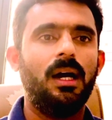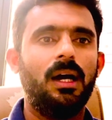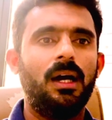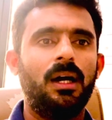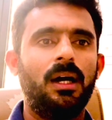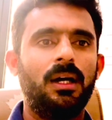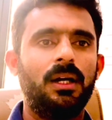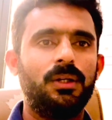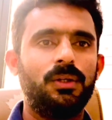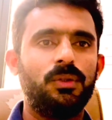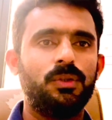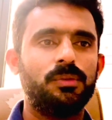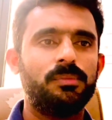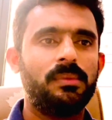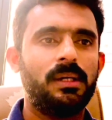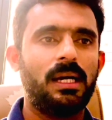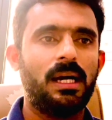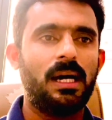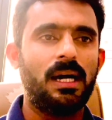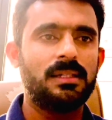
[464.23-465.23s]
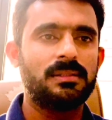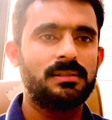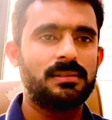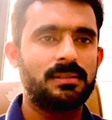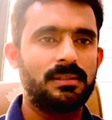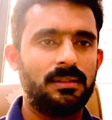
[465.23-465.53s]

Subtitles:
you may ask